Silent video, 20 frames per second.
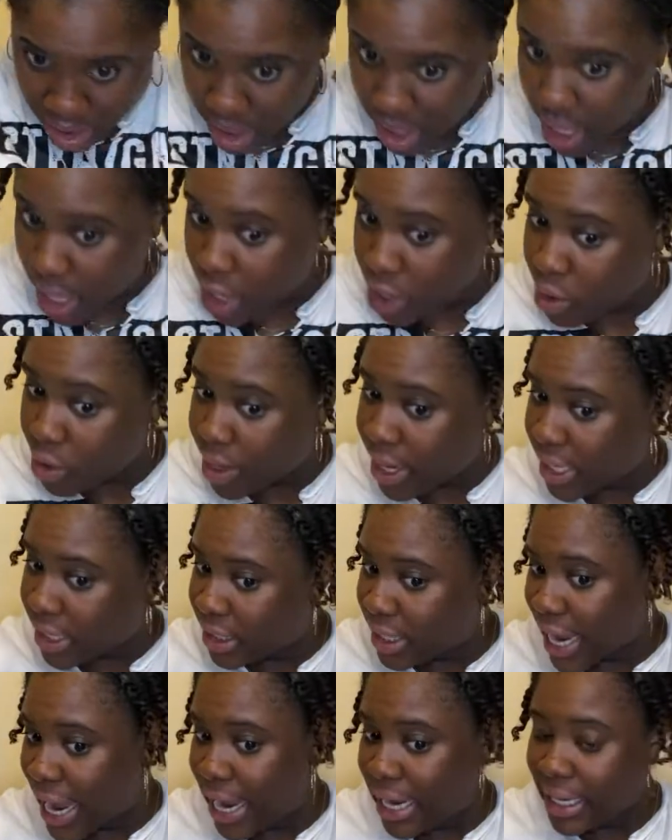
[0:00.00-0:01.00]
and you can
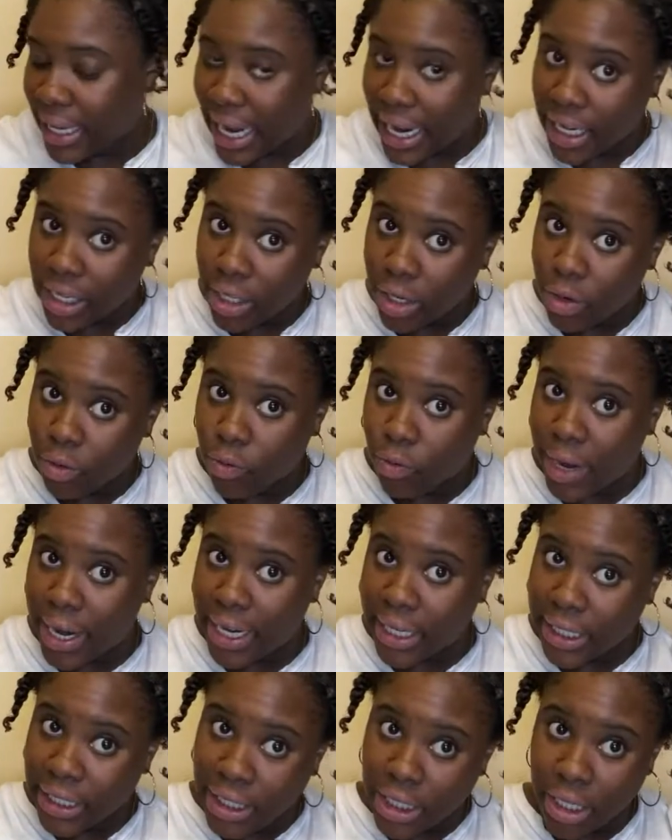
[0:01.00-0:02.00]
take like little
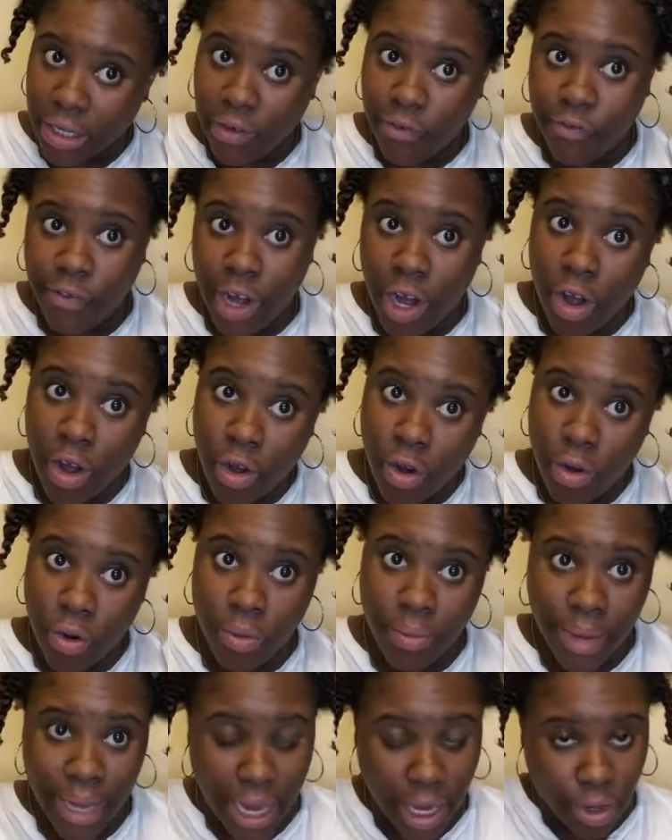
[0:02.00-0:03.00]
ringlets of the
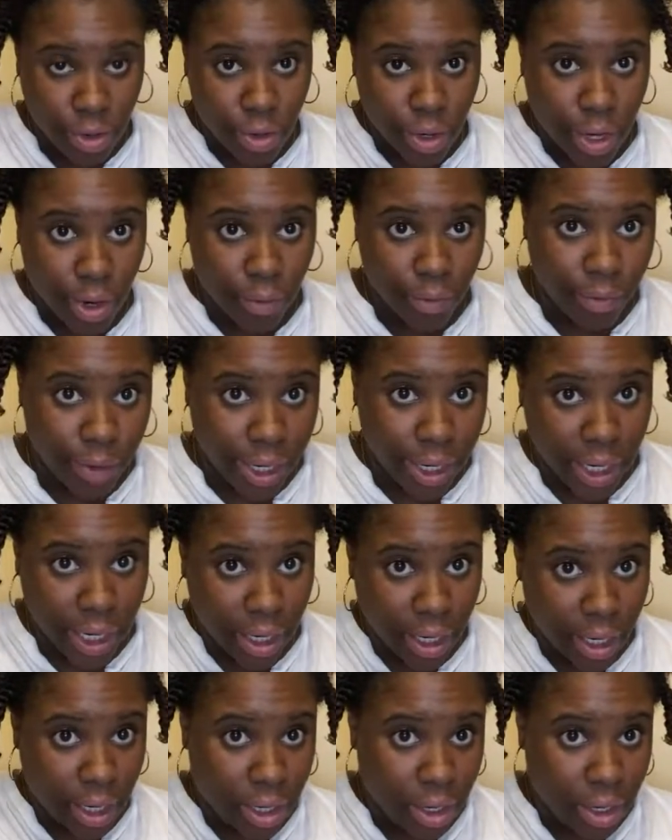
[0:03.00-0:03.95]
foam, and you can re,